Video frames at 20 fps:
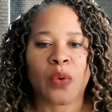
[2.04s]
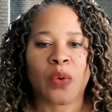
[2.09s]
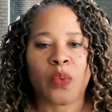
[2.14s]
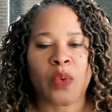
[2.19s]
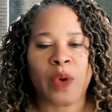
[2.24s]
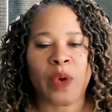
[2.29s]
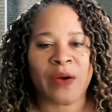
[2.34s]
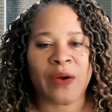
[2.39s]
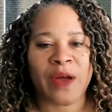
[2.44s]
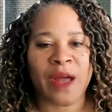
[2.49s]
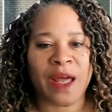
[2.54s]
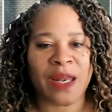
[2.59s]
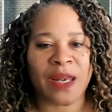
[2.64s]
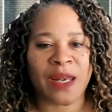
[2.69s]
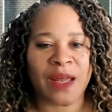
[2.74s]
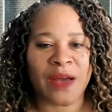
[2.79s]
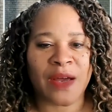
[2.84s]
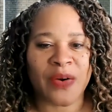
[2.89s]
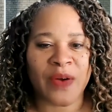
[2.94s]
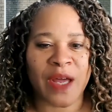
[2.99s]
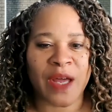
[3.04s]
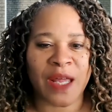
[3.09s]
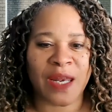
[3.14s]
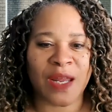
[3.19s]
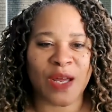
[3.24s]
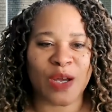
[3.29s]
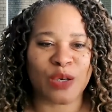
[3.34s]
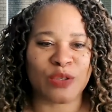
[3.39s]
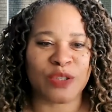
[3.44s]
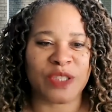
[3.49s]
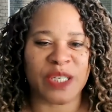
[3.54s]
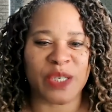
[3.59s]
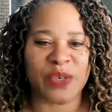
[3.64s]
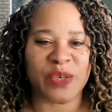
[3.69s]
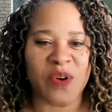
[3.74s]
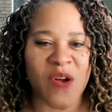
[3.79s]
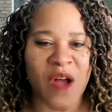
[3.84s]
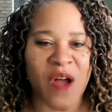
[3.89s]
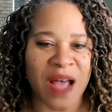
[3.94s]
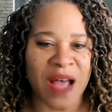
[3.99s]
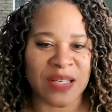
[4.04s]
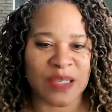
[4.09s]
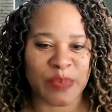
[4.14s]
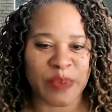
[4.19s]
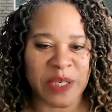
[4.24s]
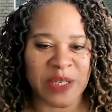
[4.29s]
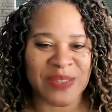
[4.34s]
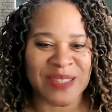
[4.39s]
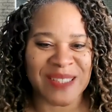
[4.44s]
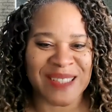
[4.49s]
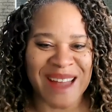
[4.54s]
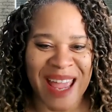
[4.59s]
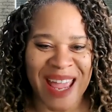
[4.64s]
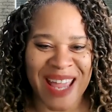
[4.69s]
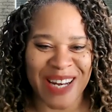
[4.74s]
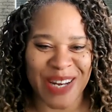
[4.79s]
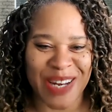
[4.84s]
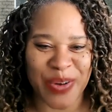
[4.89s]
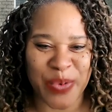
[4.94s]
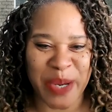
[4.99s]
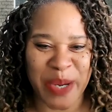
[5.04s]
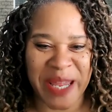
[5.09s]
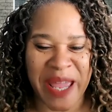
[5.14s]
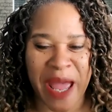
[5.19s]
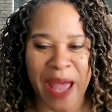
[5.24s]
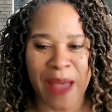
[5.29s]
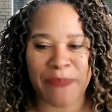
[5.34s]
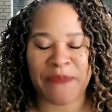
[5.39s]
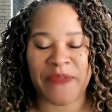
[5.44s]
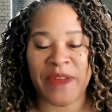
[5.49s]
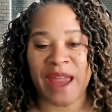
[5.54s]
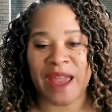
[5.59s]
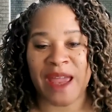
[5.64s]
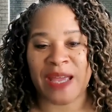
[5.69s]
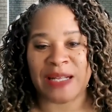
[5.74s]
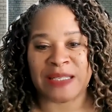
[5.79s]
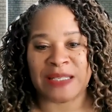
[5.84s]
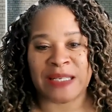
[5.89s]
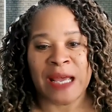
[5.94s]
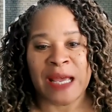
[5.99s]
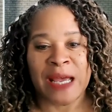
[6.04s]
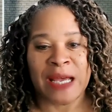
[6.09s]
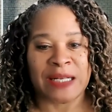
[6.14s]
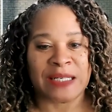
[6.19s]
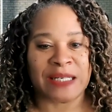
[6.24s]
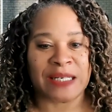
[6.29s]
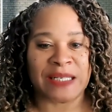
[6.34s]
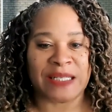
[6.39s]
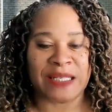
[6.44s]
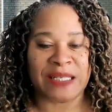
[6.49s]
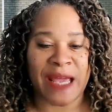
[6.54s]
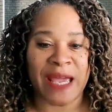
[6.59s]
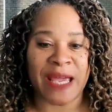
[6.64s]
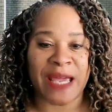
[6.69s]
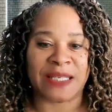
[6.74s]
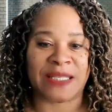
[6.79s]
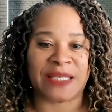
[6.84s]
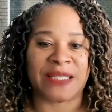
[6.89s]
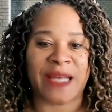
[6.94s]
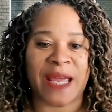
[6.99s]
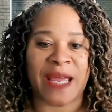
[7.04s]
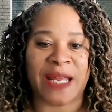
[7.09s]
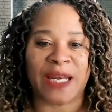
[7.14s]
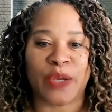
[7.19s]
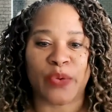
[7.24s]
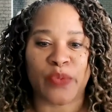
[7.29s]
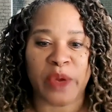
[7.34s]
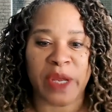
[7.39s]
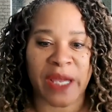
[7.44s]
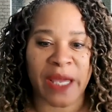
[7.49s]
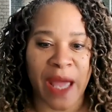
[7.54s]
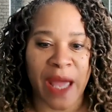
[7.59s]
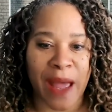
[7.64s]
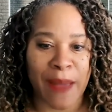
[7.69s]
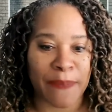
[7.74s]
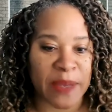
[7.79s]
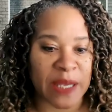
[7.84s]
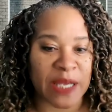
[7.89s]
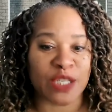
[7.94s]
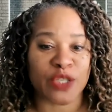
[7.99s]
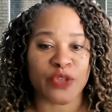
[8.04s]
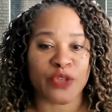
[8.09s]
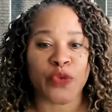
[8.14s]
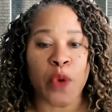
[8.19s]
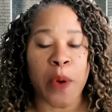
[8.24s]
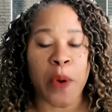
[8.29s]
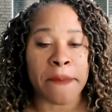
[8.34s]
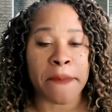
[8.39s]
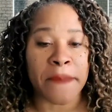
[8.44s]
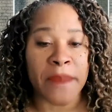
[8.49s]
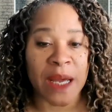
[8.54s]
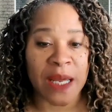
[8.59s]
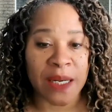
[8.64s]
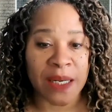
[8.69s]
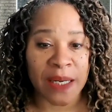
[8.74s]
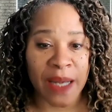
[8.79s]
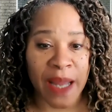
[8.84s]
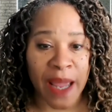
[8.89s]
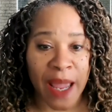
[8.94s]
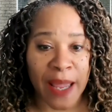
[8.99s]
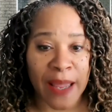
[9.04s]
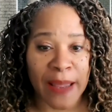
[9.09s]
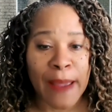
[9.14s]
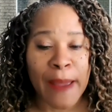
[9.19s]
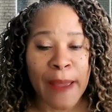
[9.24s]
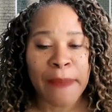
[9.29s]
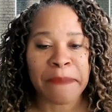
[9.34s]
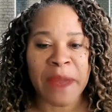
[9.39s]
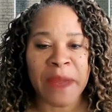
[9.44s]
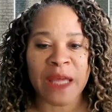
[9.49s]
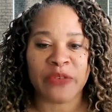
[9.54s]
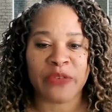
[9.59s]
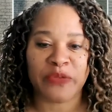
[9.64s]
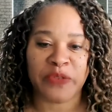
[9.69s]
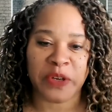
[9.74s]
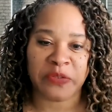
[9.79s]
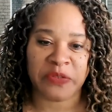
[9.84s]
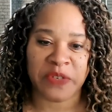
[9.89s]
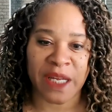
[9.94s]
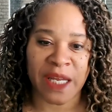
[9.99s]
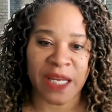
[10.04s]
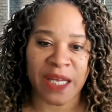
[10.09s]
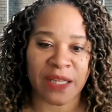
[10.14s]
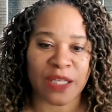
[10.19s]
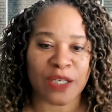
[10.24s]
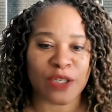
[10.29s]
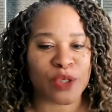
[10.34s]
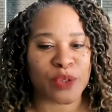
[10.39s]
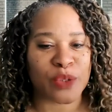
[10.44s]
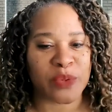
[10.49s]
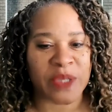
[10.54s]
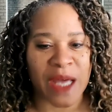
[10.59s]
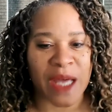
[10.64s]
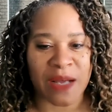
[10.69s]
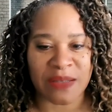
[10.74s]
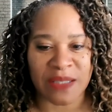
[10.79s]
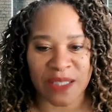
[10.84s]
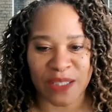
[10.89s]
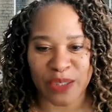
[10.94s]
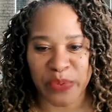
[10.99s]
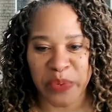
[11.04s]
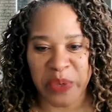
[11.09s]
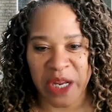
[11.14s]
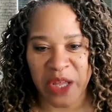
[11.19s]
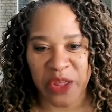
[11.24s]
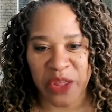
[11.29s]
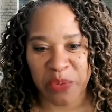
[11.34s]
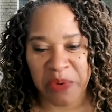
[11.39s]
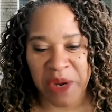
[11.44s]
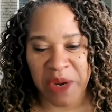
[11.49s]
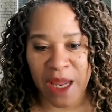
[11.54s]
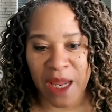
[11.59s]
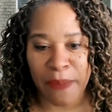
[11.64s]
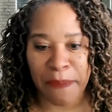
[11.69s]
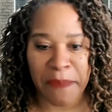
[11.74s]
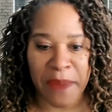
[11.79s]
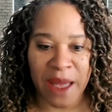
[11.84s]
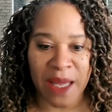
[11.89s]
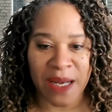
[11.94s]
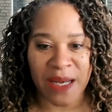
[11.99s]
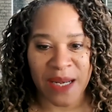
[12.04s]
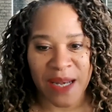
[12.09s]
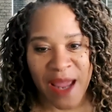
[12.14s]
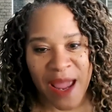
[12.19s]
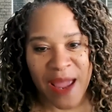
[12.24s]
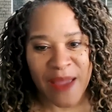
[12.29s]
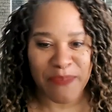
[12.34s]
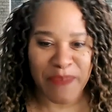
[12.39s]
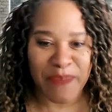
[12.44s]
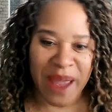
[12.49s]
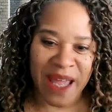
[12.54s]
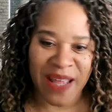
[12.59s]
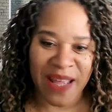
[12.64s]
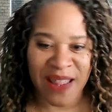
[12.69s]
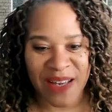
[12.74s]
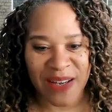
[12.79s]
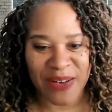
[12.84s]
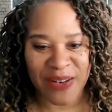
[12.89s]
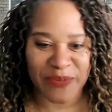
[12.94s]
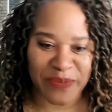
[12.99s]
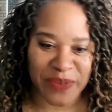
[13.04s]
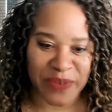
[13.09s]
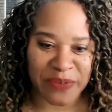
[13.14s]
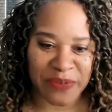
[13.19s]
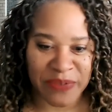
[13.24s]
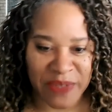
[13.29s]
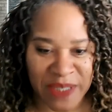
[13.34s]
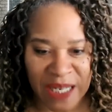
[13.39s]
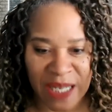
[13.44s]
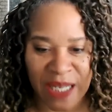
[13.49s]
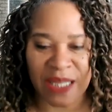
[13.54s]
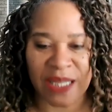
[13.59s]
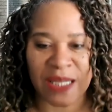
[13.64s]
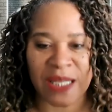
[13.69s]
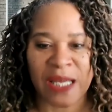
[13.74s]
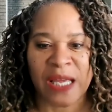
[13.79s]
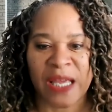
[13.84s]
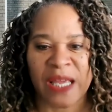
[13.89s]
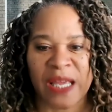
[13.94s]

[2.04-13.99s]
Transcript: Well, hello, hello, General Hospital Daily Recap fans. Today's Daily Recap is for Monday, May the 15th, 2023. Monday, May the 15th.